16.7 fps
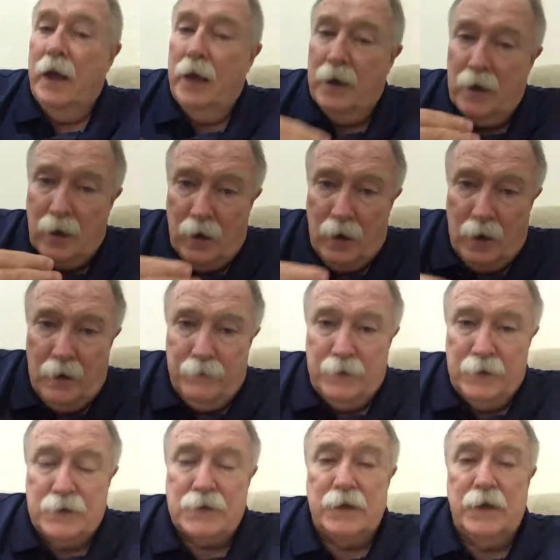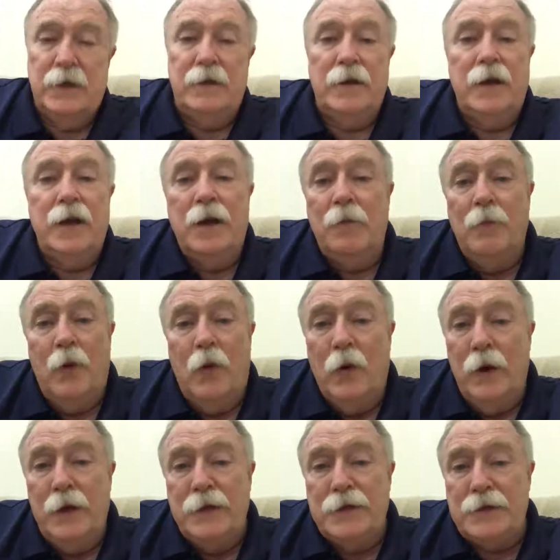And obviously the Good
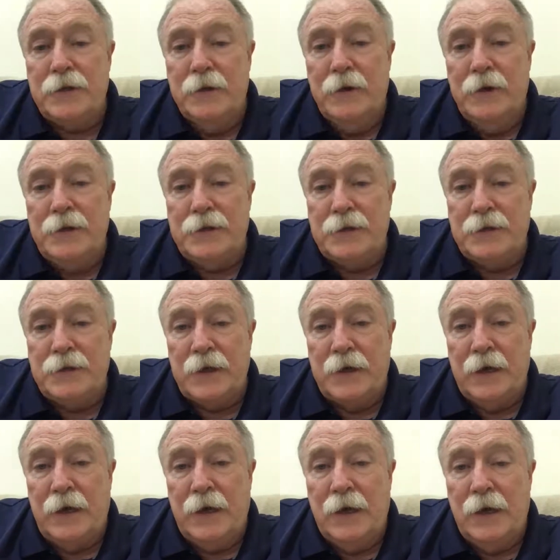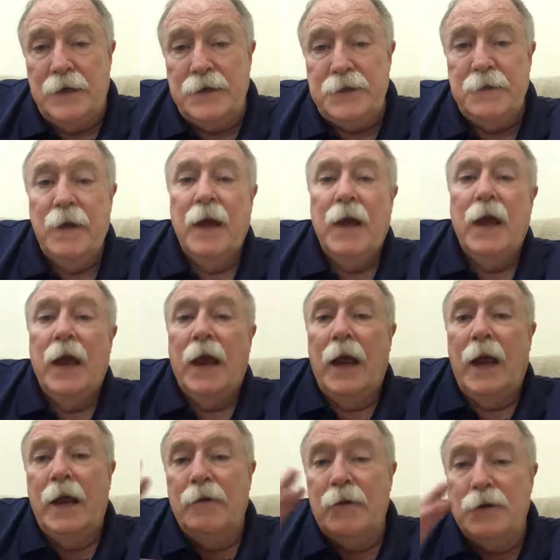Morning series is in English.
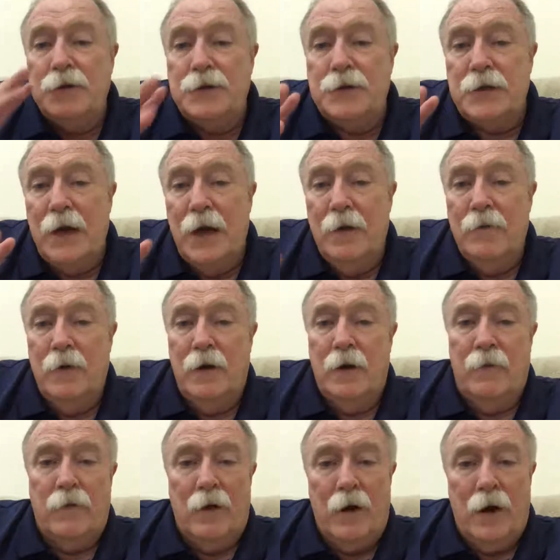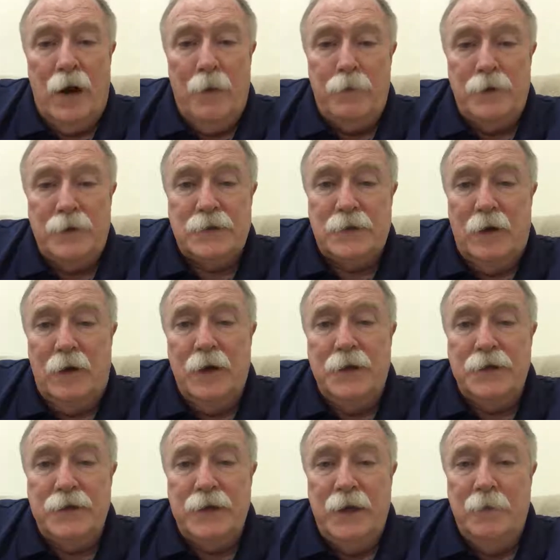And there's several of our
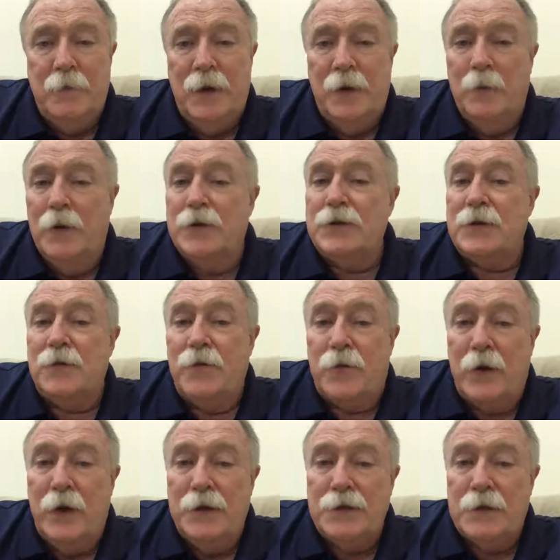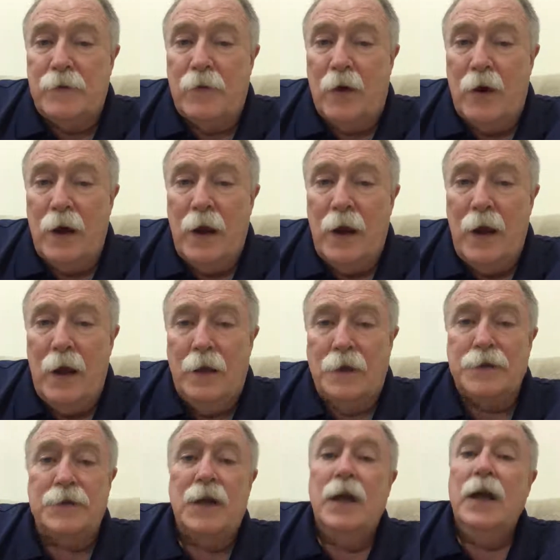apostolic team members and friends of our
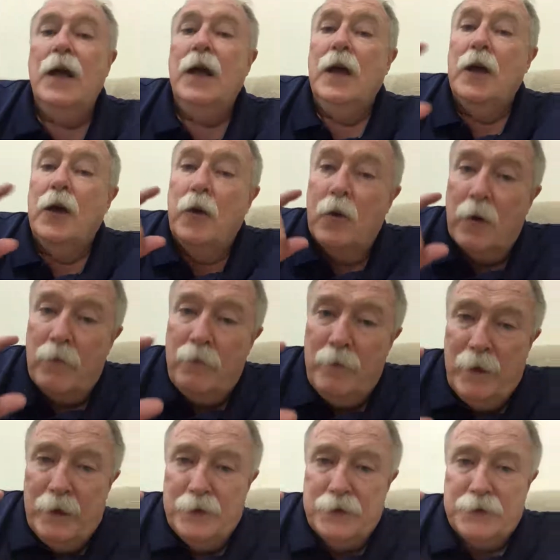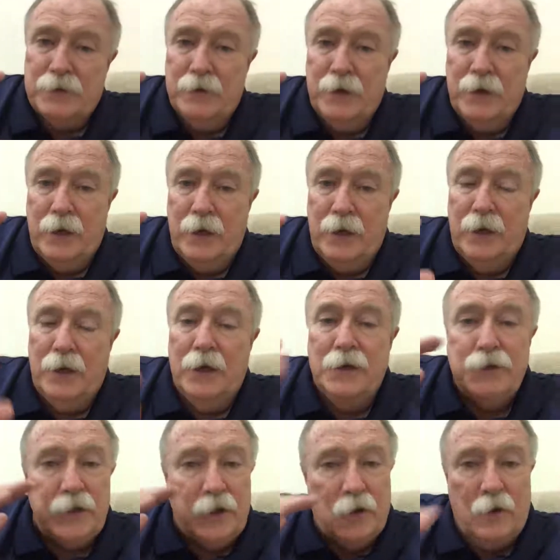house who are ministering in
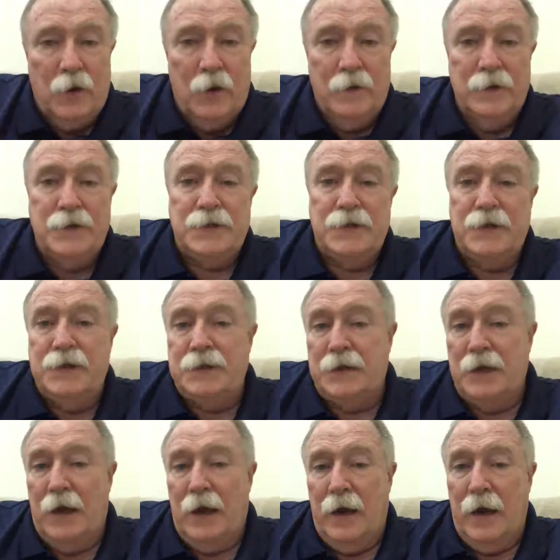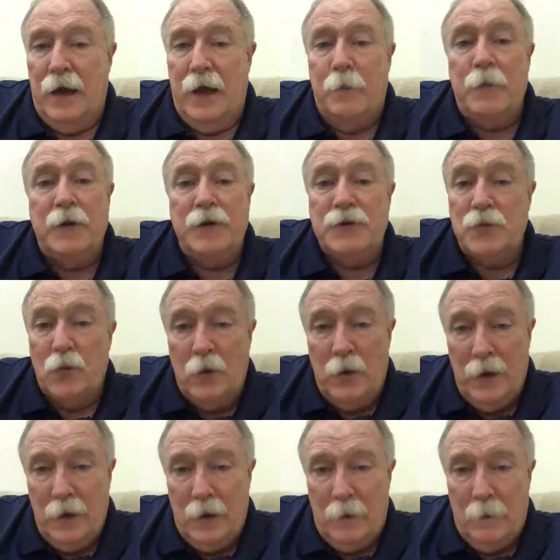English and are on the CCI app as
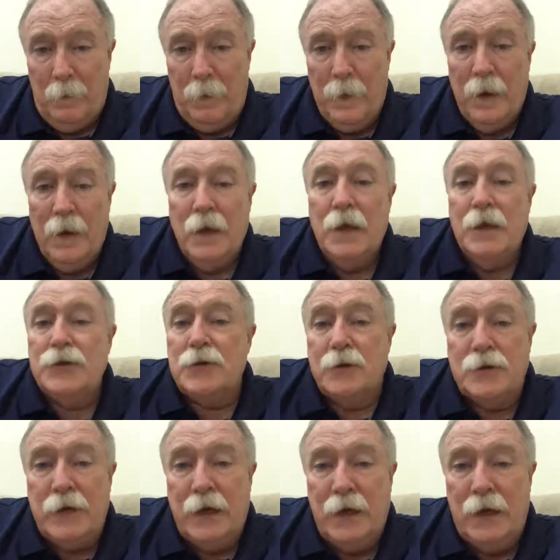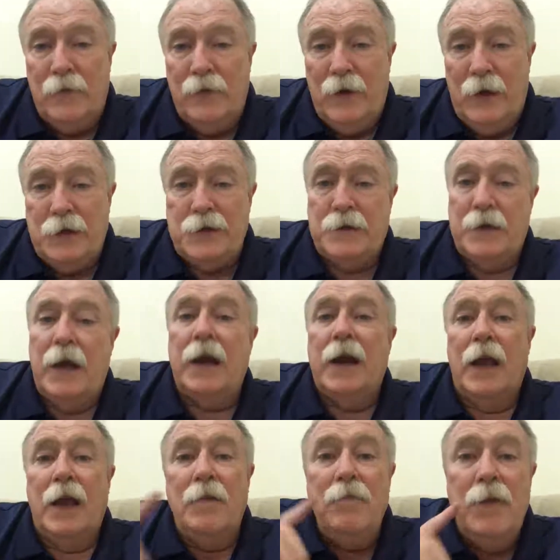well. So take advantage of
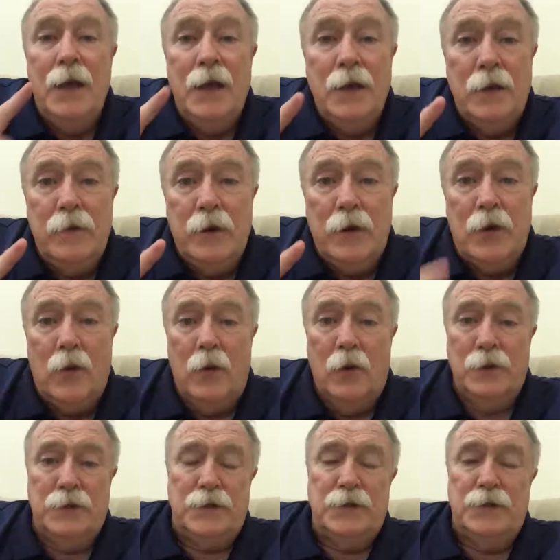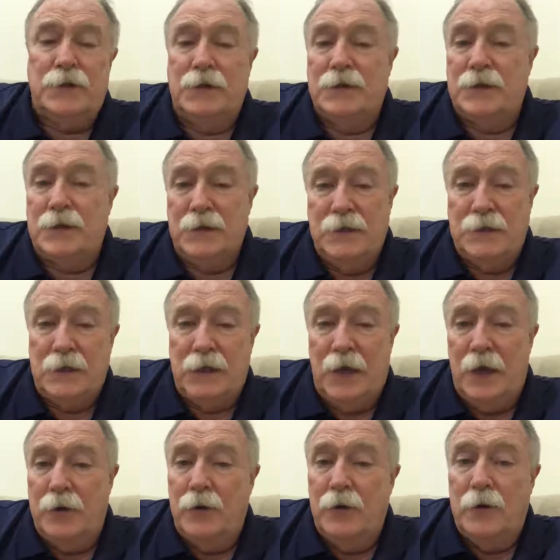that. And many of the courses in
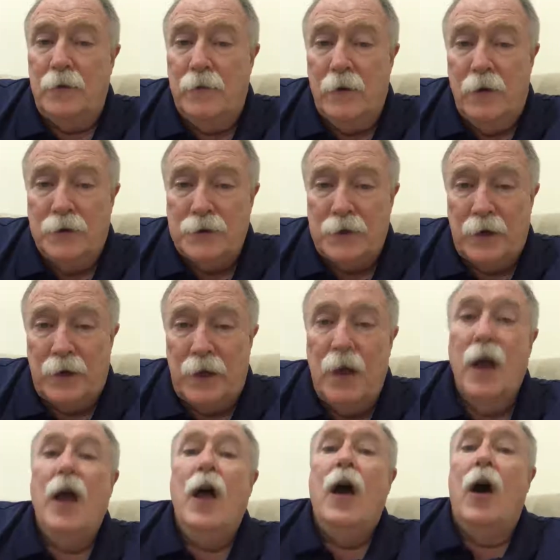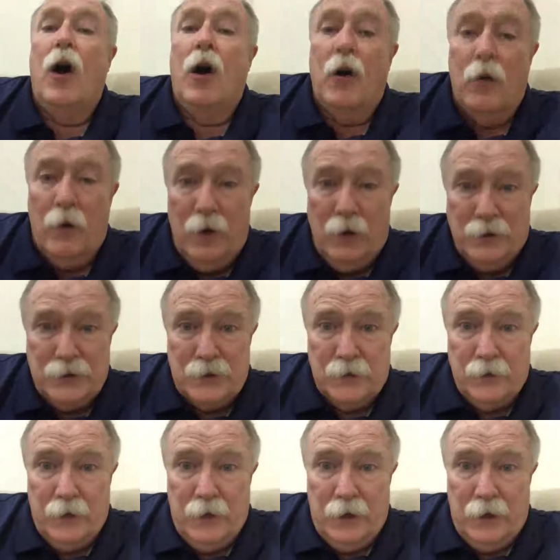CCI University are
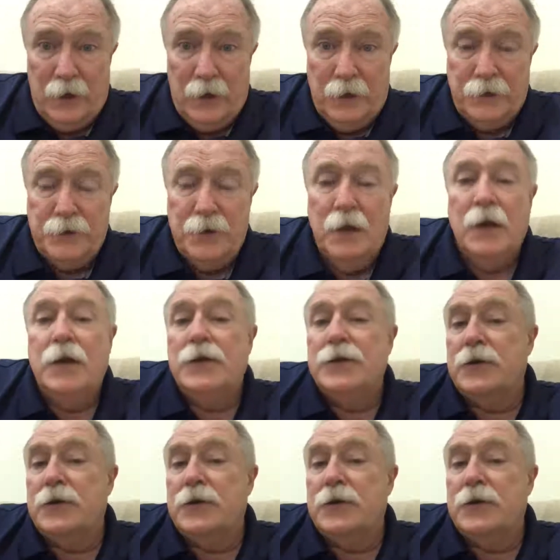also in English.